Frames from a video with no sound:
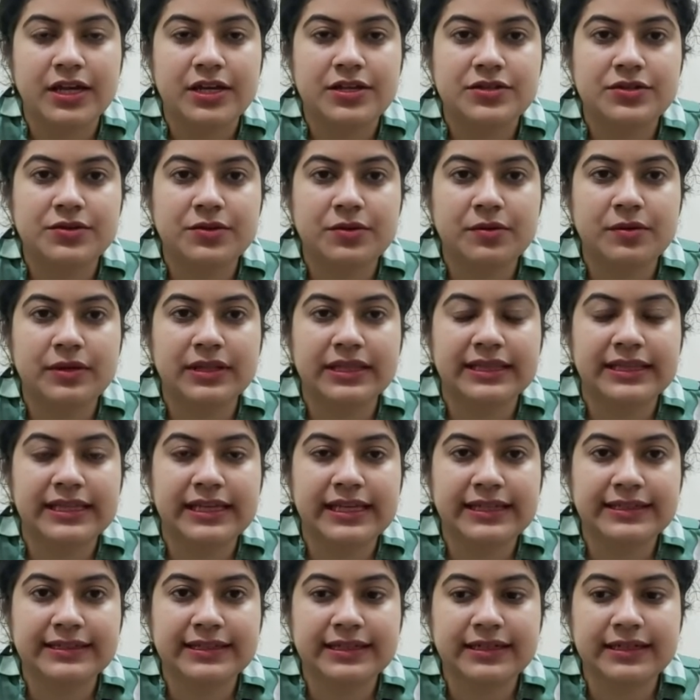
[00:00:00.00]
So
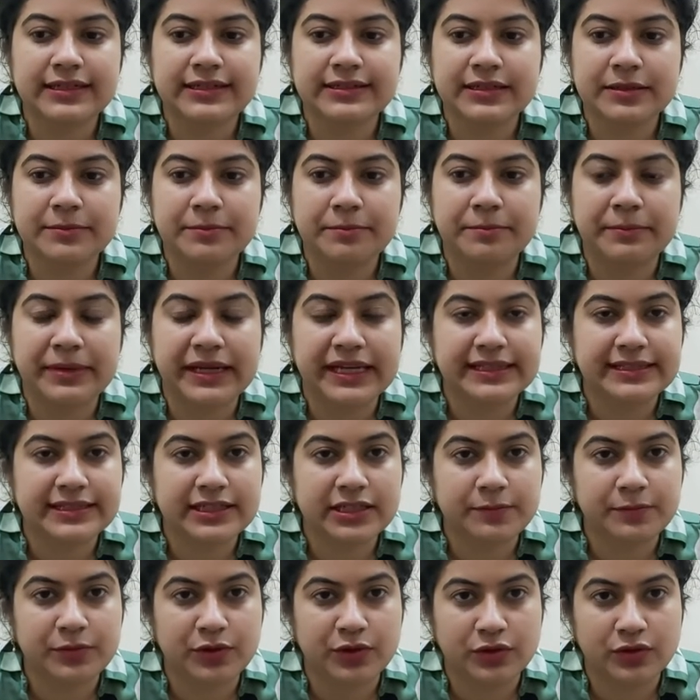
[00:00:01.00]
these are some
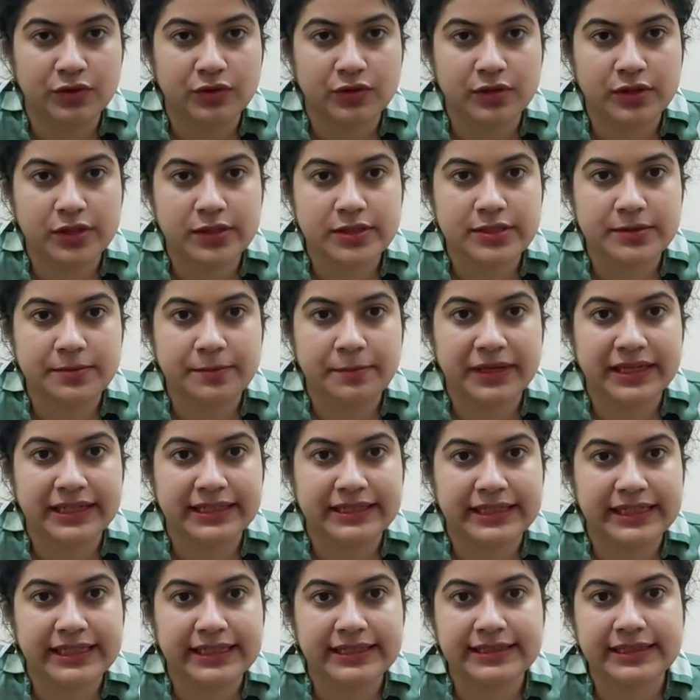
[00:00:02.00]
basic protocols,
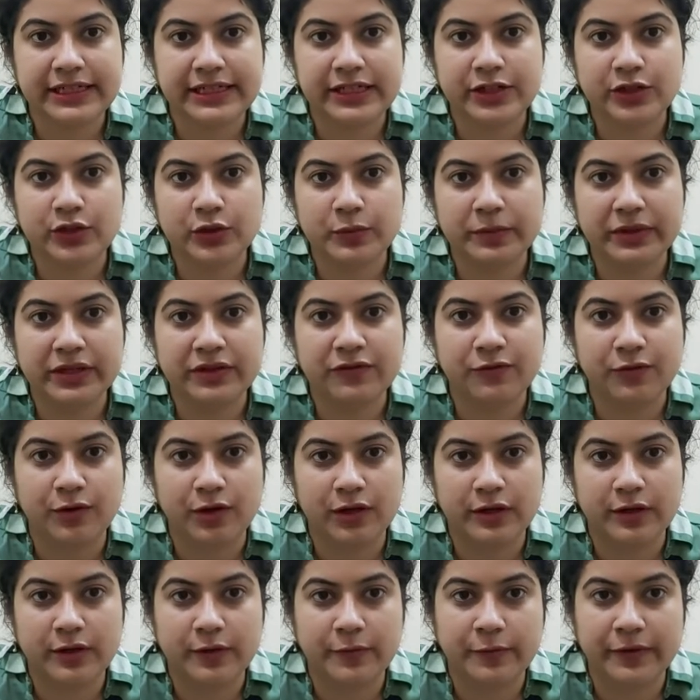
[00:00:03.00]
but these need to be
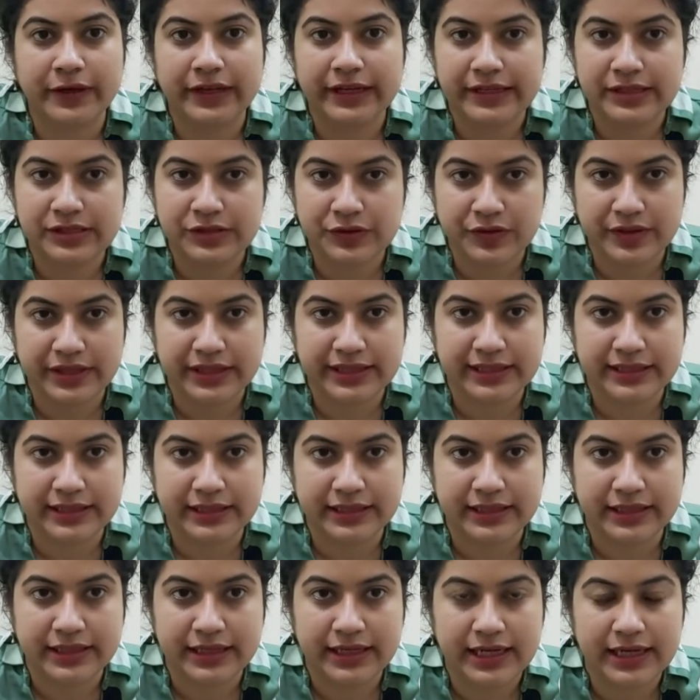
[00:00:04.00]
followed very
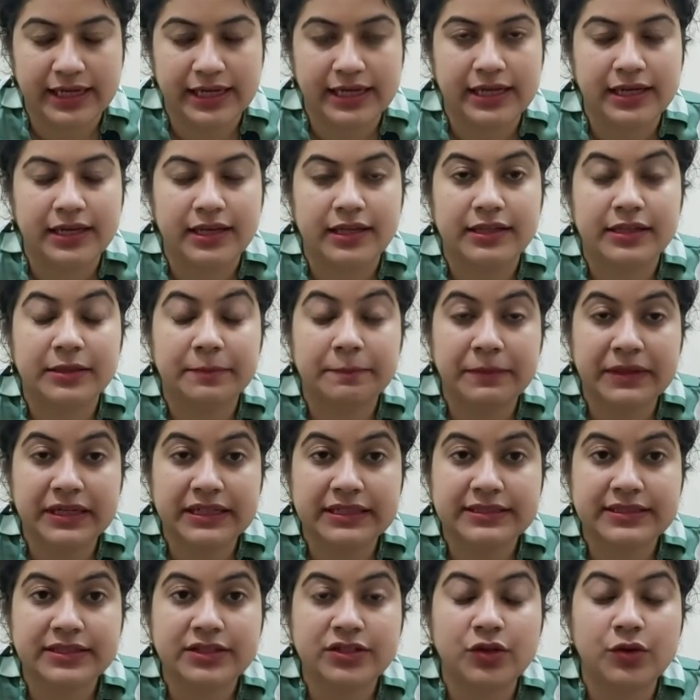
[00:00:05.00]
strictly. The
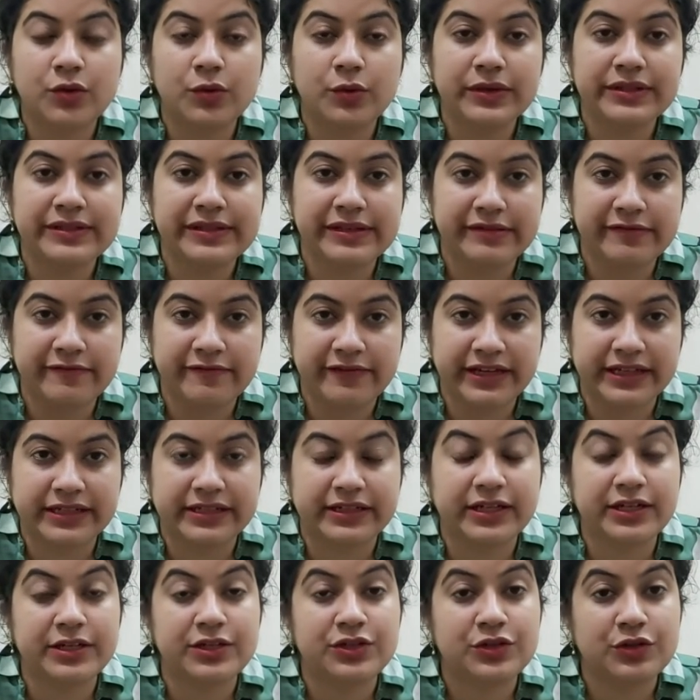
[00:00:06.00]
person who is
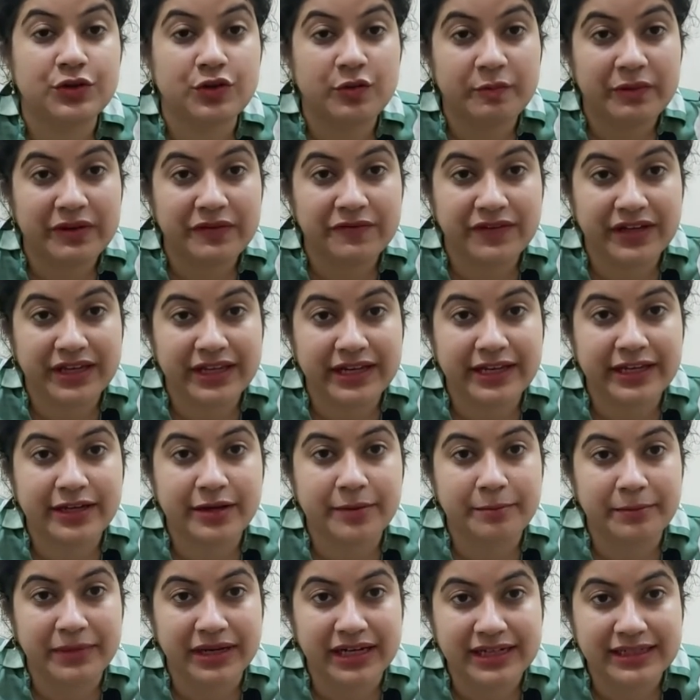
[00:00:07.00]
infected should be wearing a
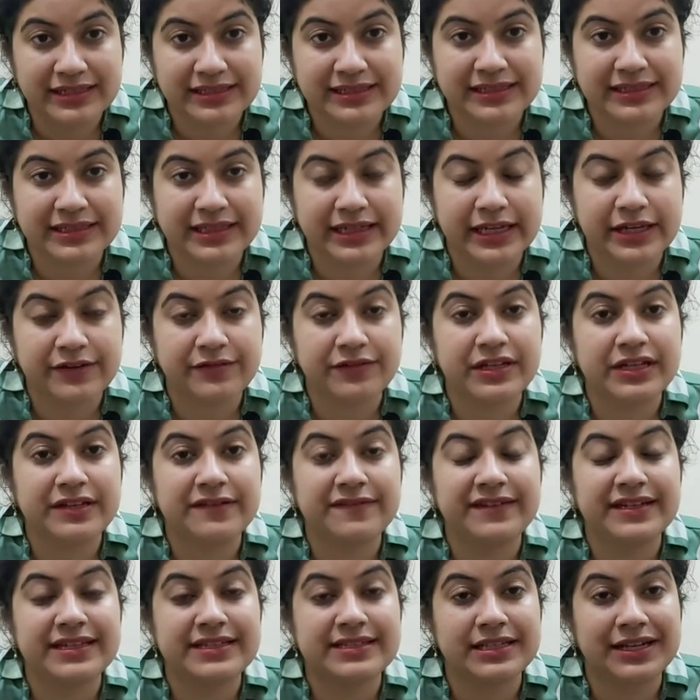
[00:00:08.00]
mask even
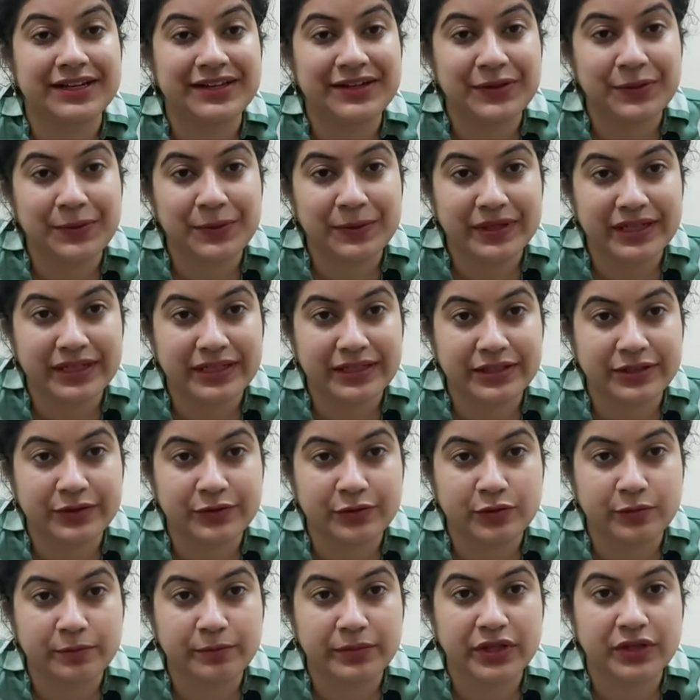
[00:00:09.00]
if he's alone in the
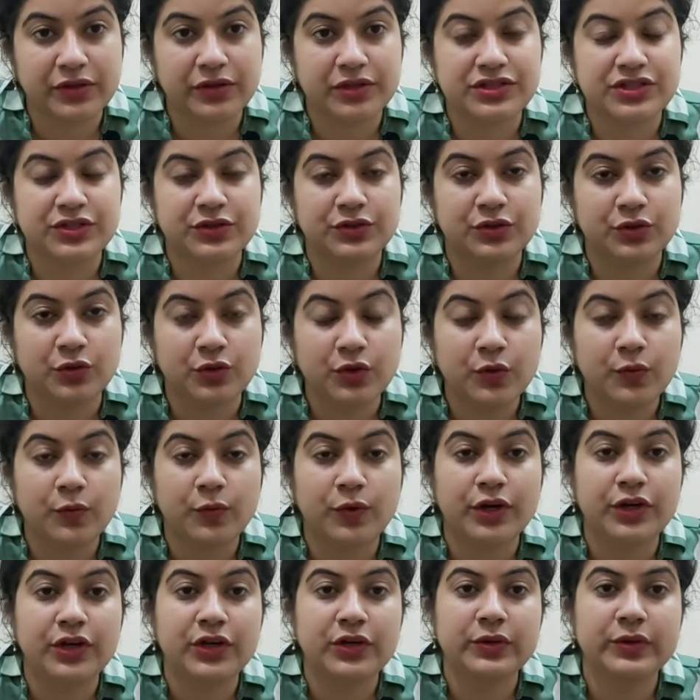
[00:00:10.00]
room, because you don't
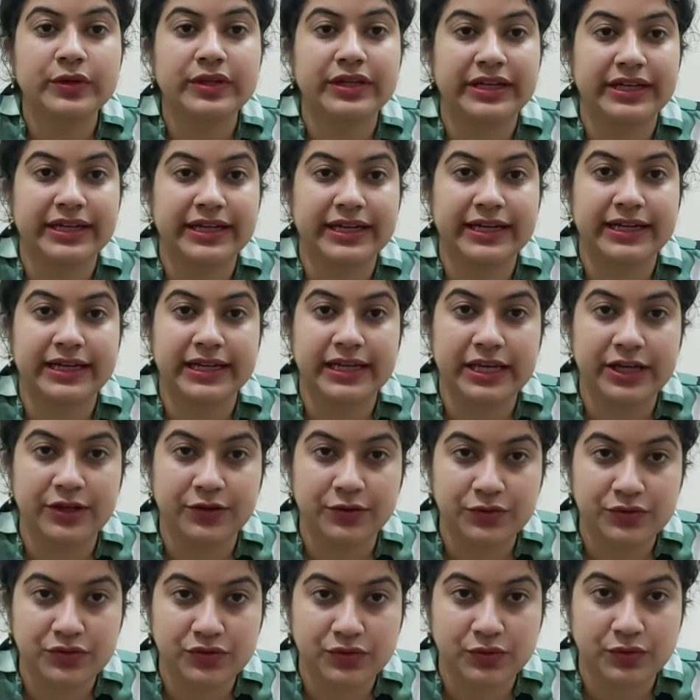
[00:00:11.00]
want to create
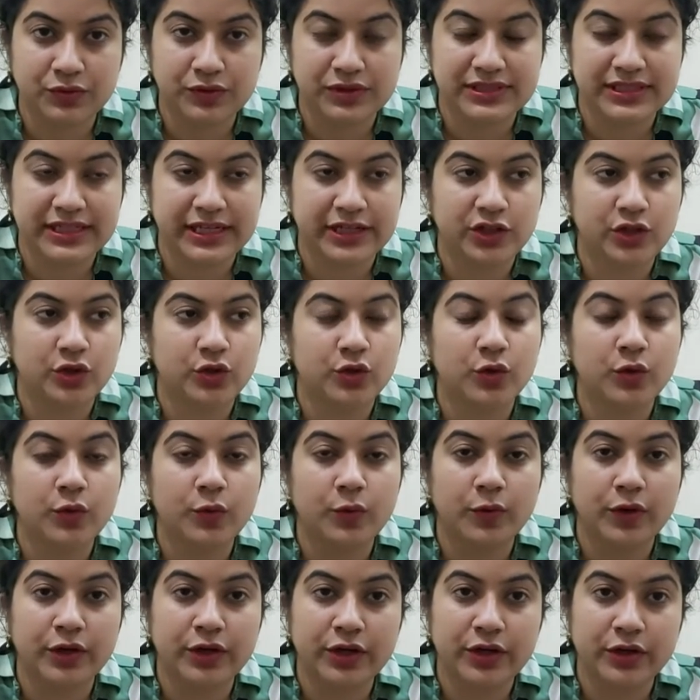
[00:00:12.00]
aerosols and you don't
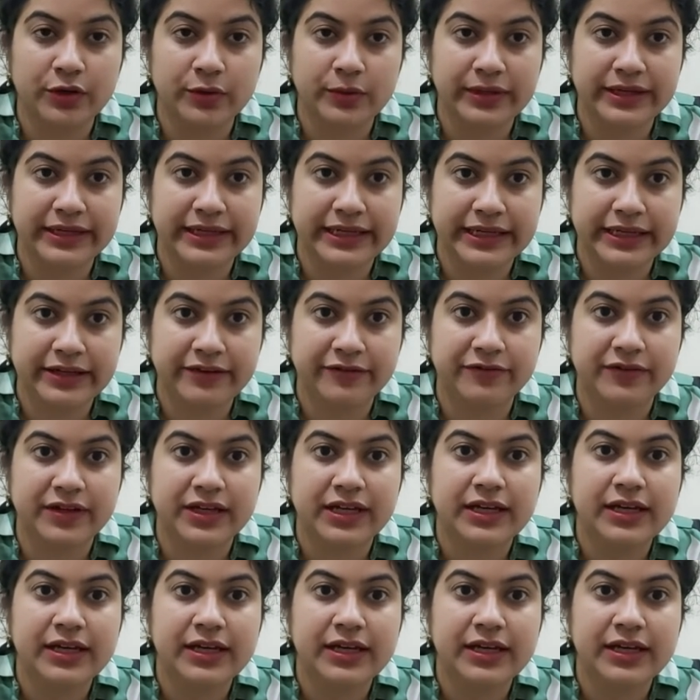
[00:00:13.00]
want to leave